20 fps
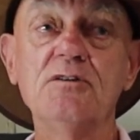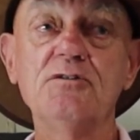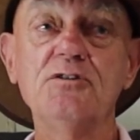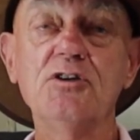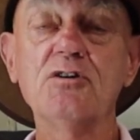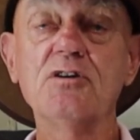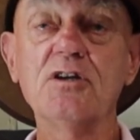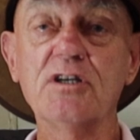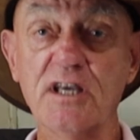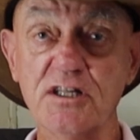
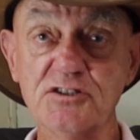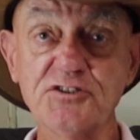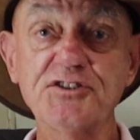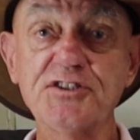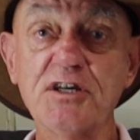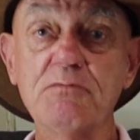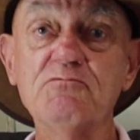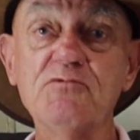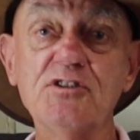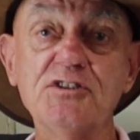you can get
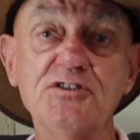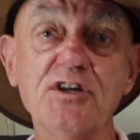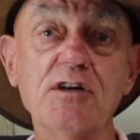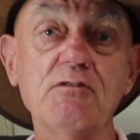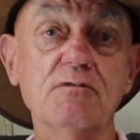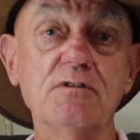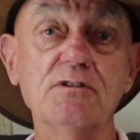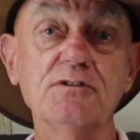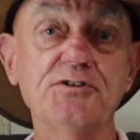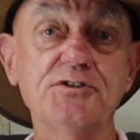some
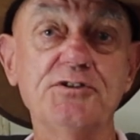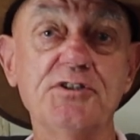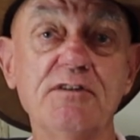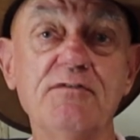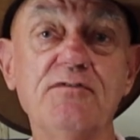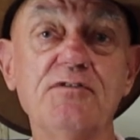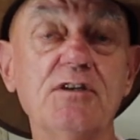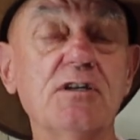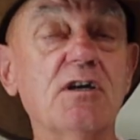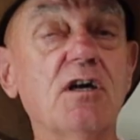results. So
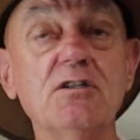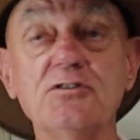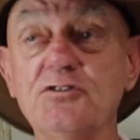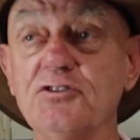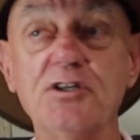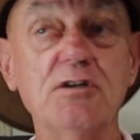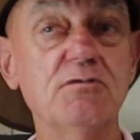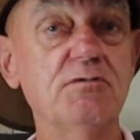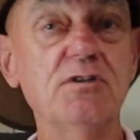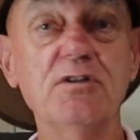if you can't
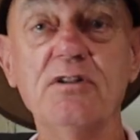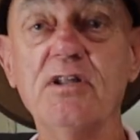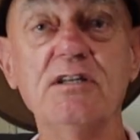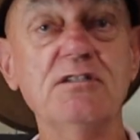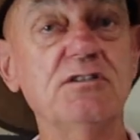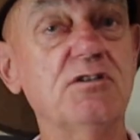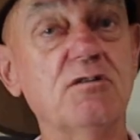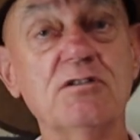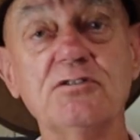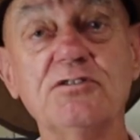show you
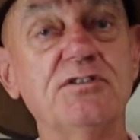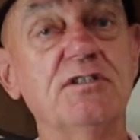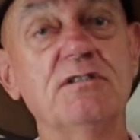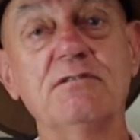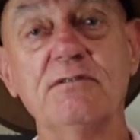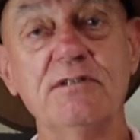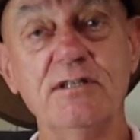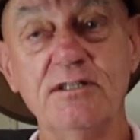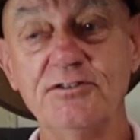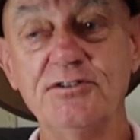their dogs,
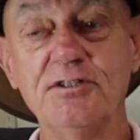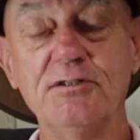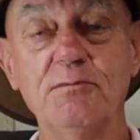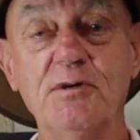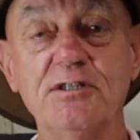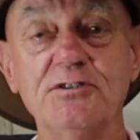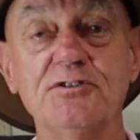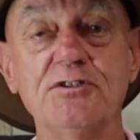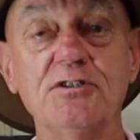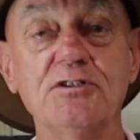it's a
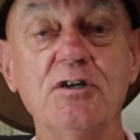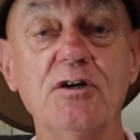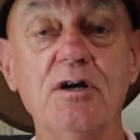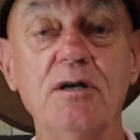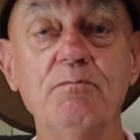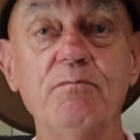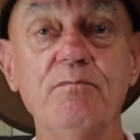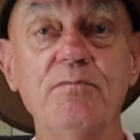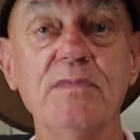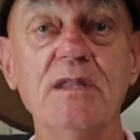waste of time.